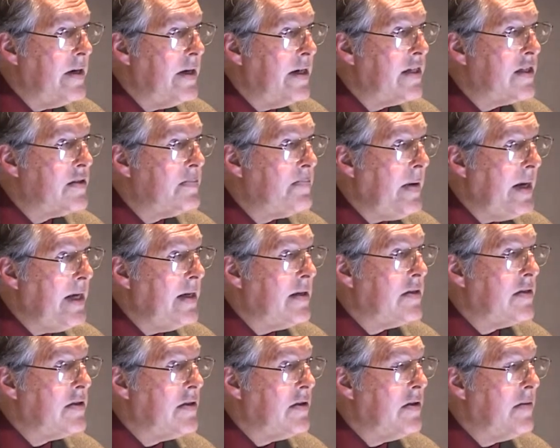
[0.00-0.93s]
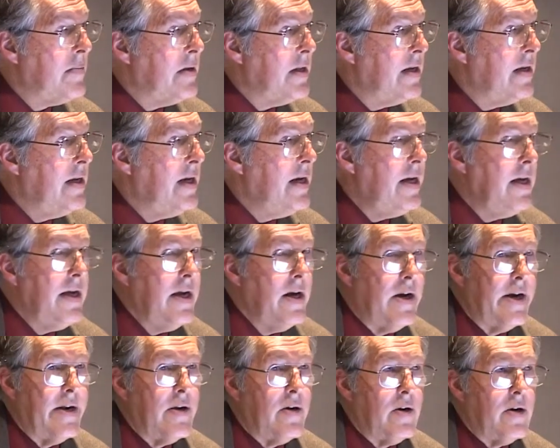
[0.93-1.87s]
It expands thermally.
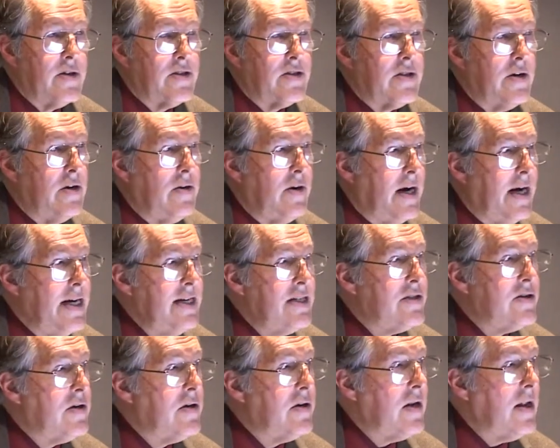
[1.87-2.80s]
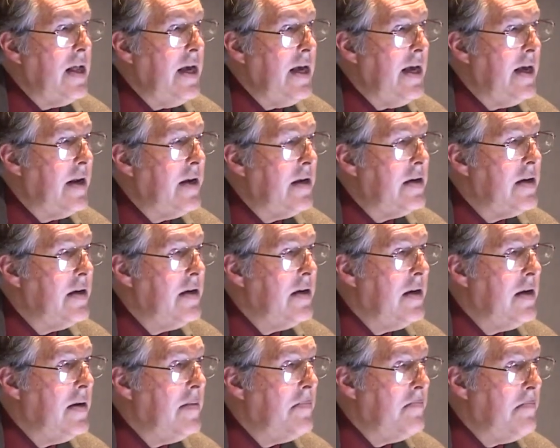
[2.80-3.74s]
And also, ice on land
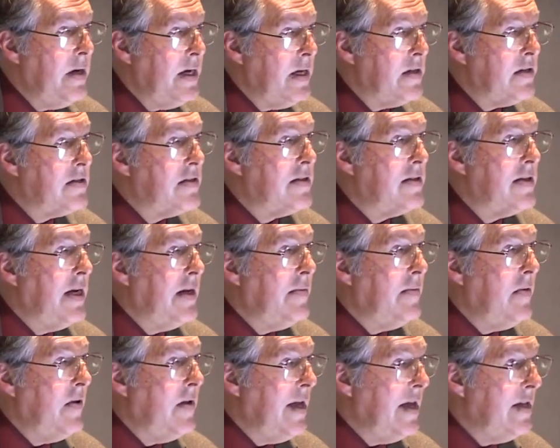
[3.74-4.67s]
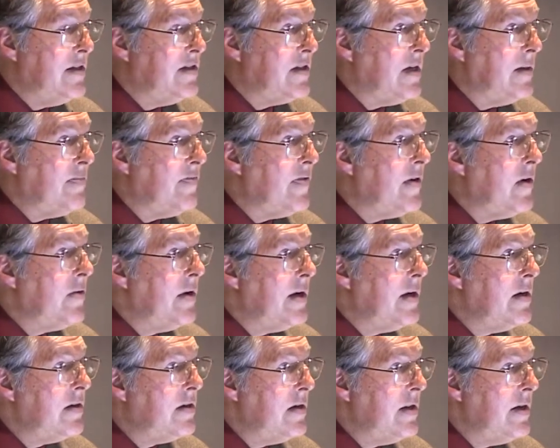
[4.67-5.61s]
melts and ends up
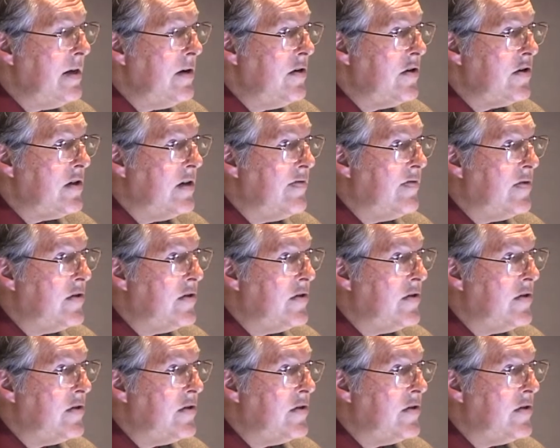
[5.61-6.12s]
flowing into the ocean.